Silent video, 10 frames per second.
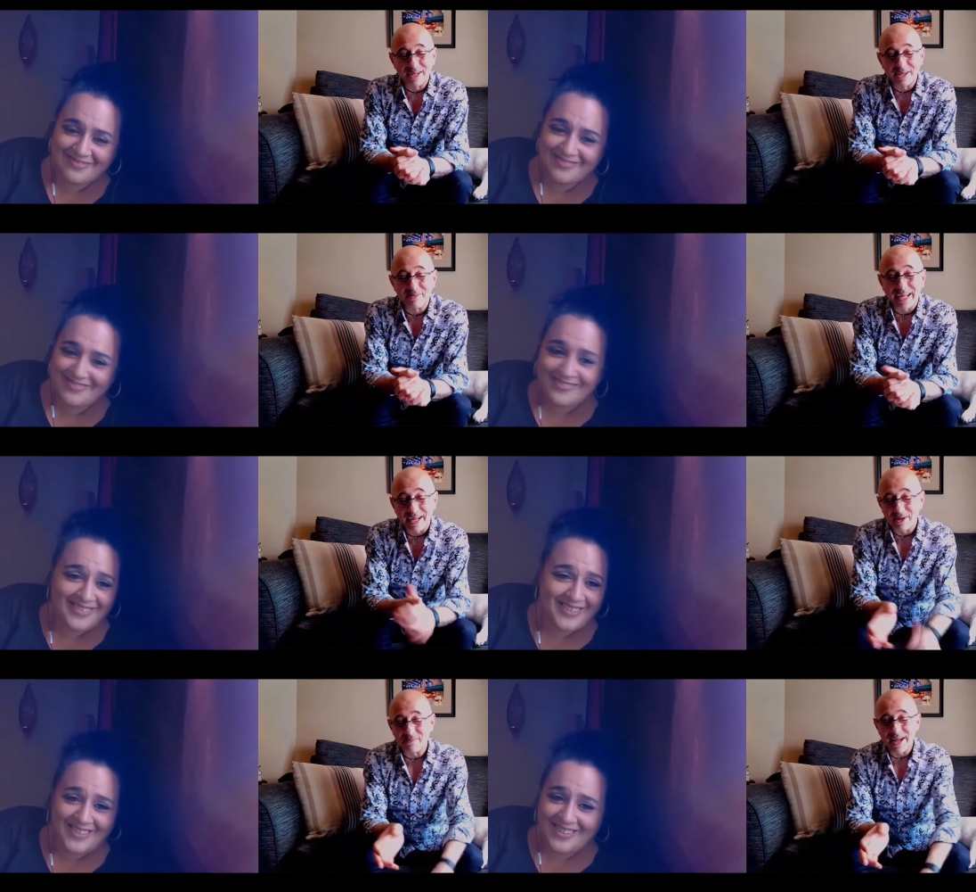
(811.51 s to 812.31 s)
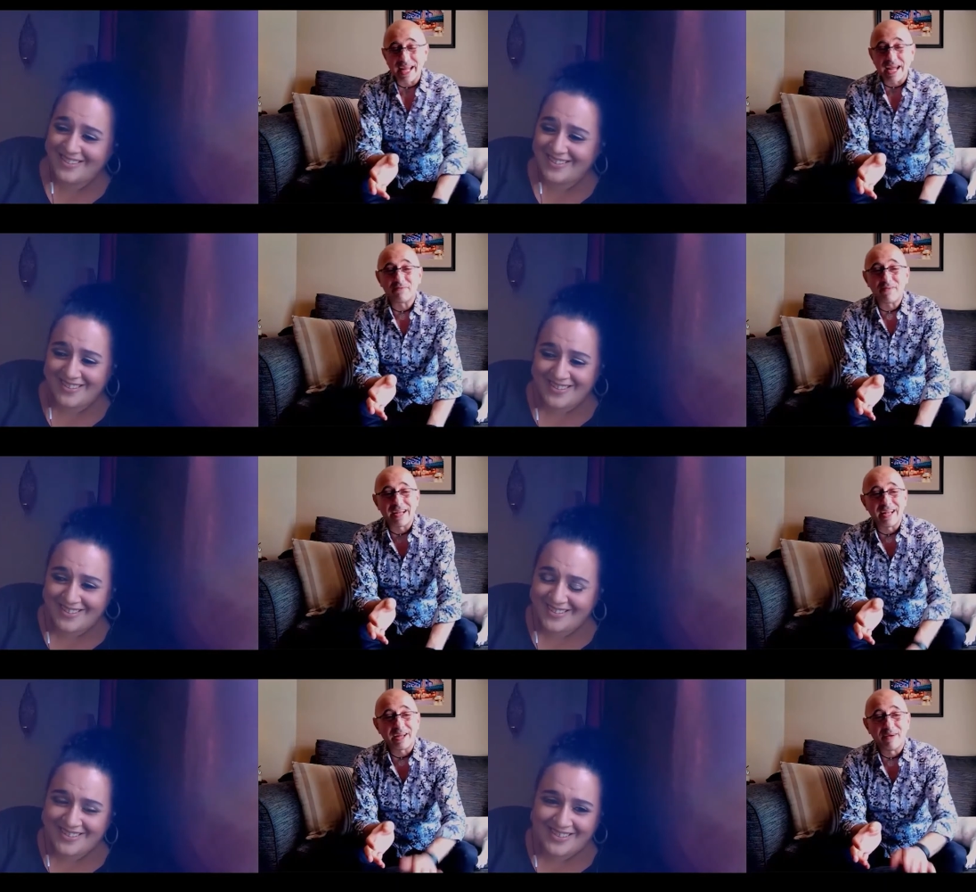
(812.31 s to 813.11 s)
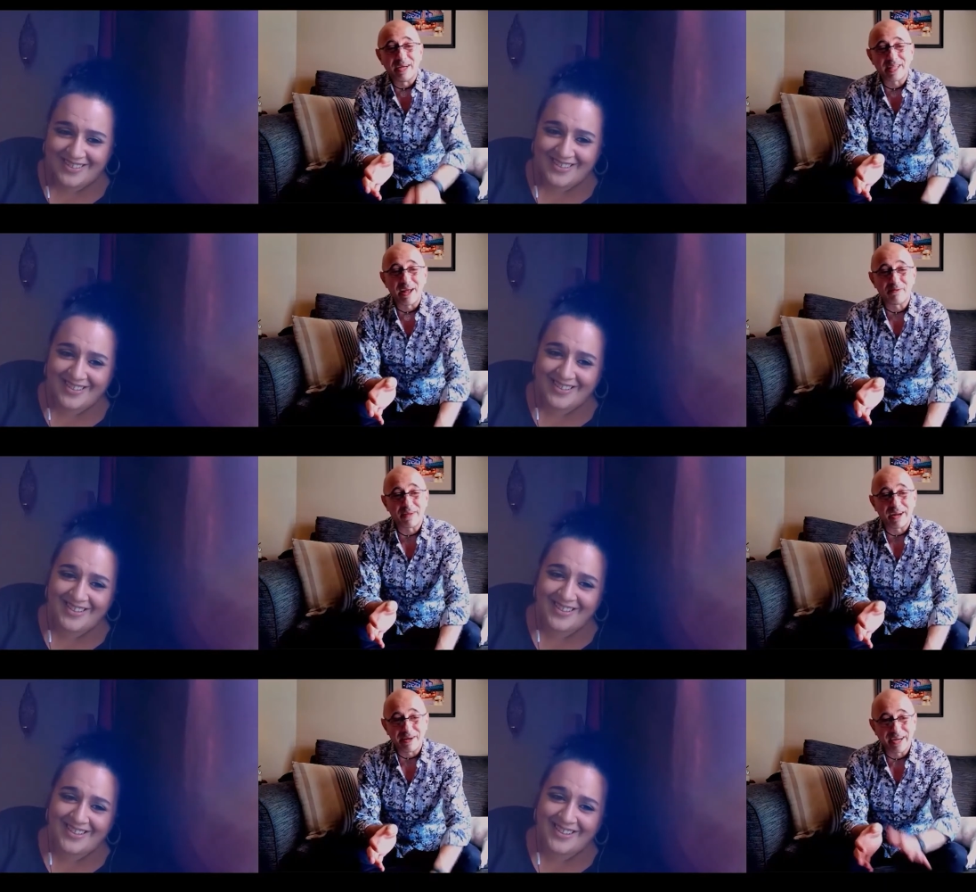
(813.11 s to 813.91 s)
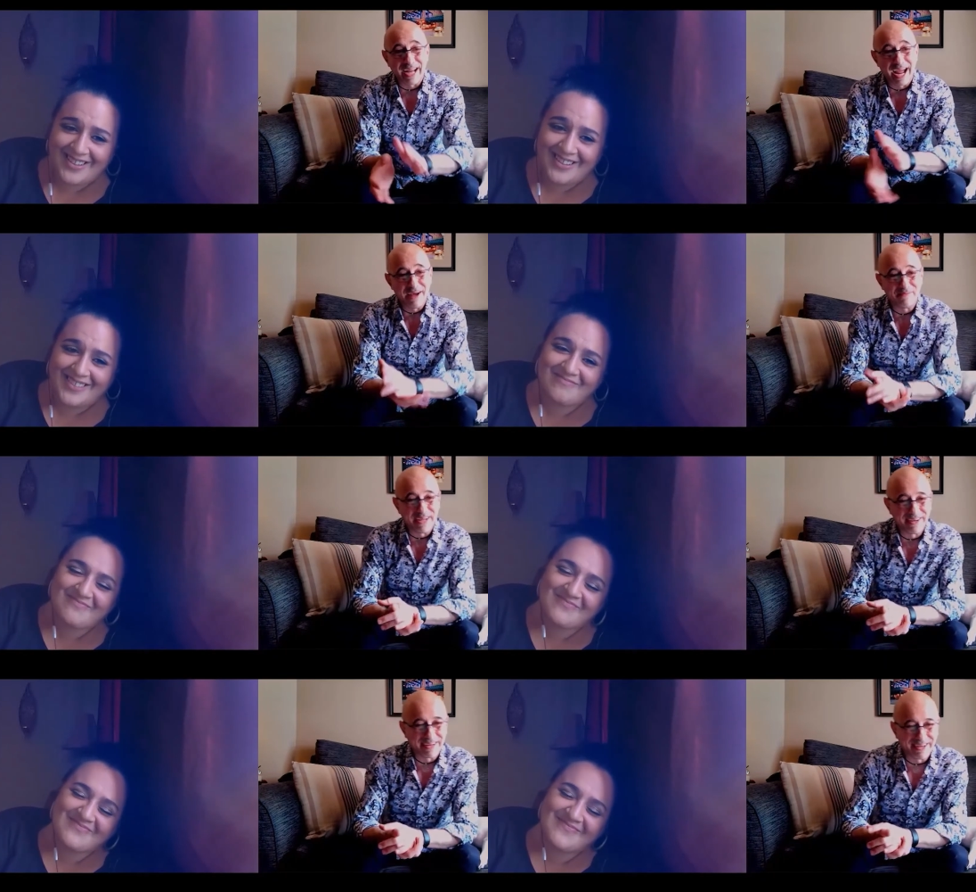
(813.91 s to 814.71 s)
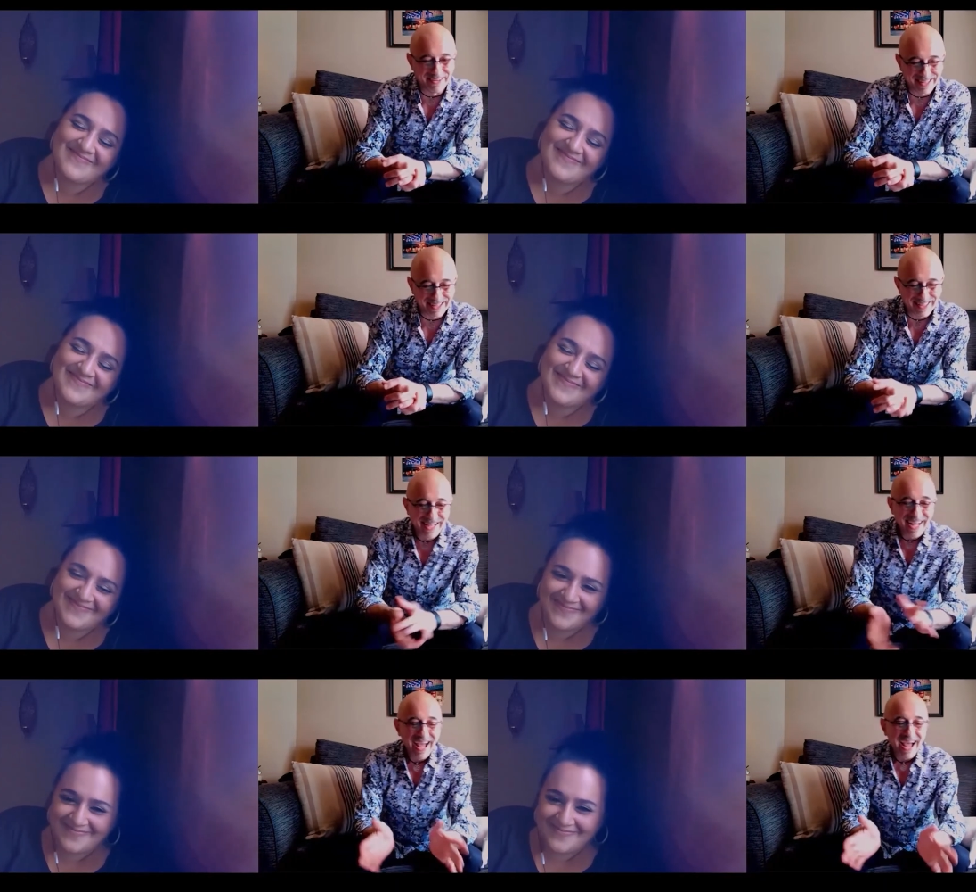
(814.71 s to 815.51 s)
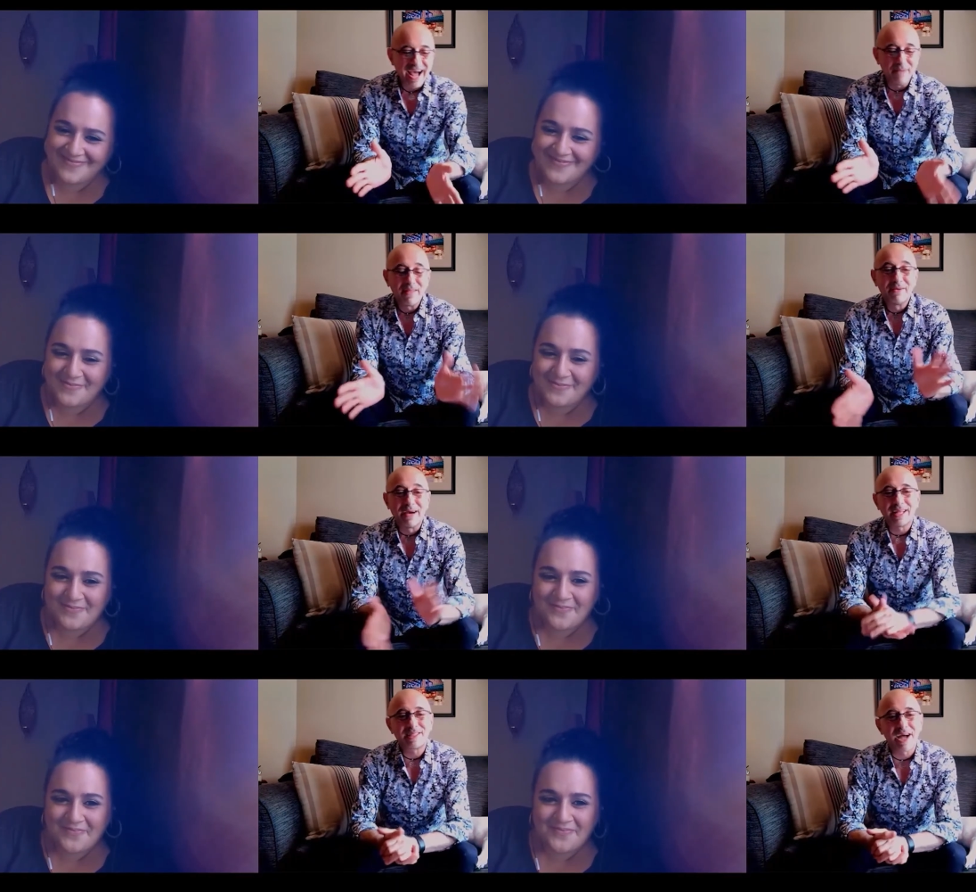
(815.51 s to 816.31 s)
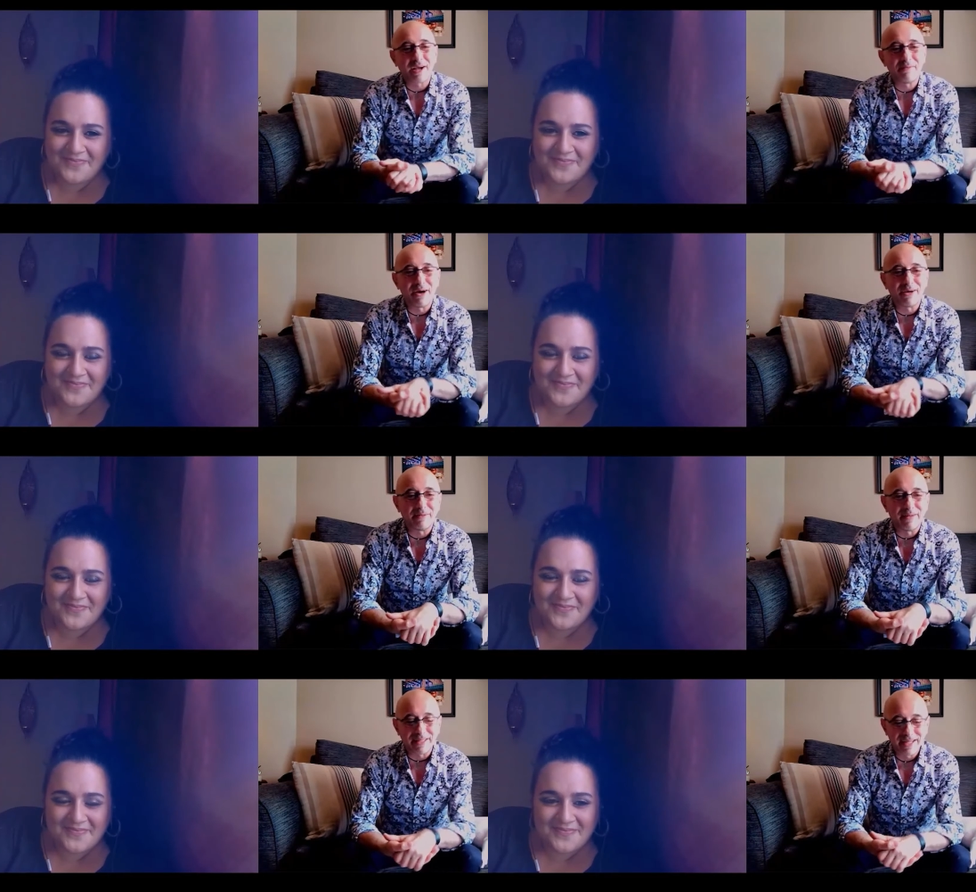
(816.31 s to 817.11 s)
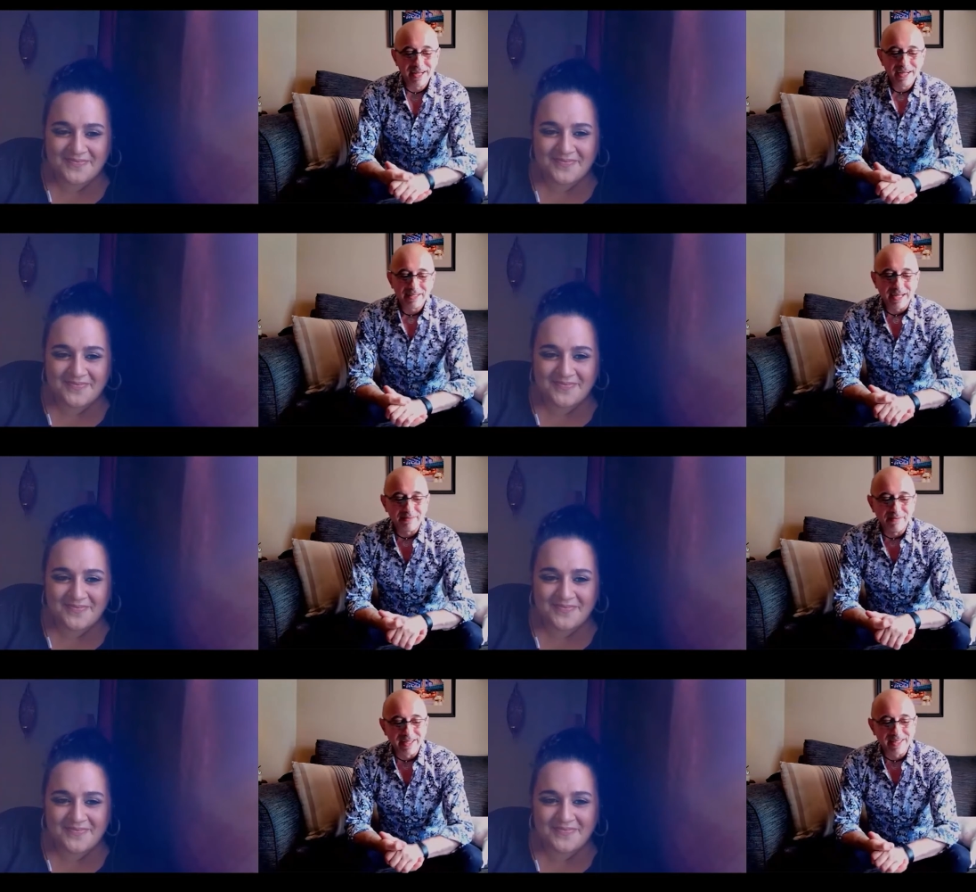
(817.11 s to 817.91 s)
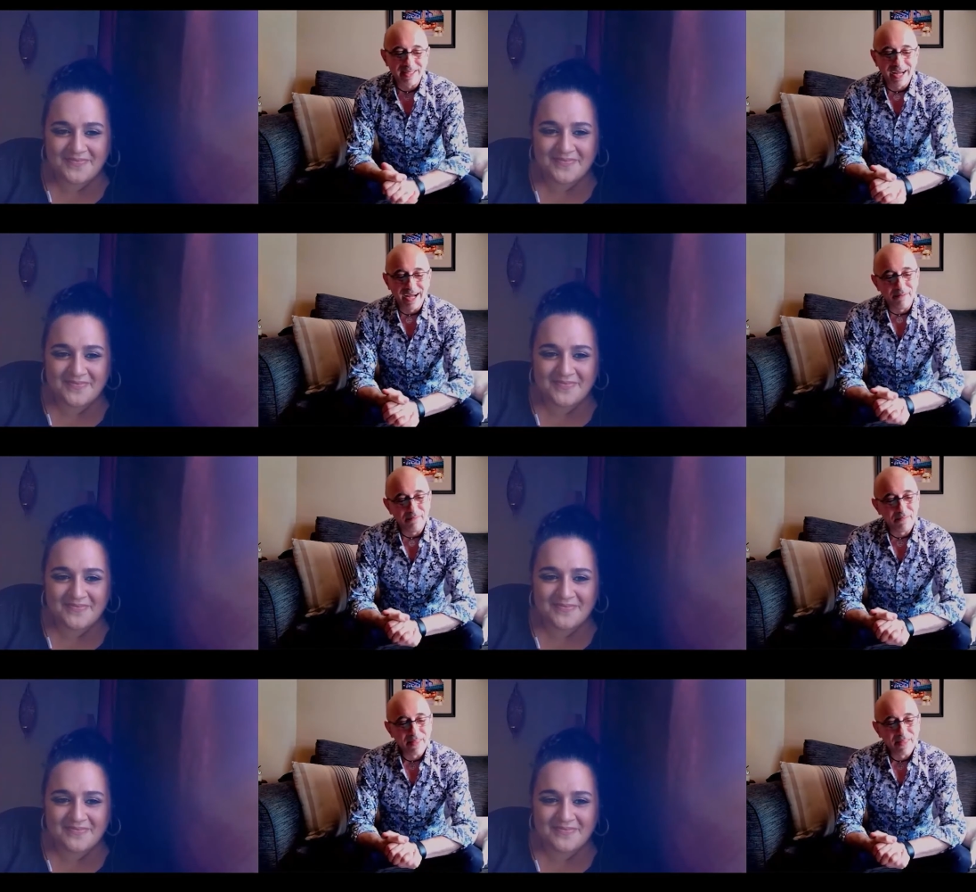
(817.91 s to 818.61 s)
Speaker 1: you're making you're making a fan like myself very very happy hearing all this. well, um, let's talk about a little bit tidbits. Um,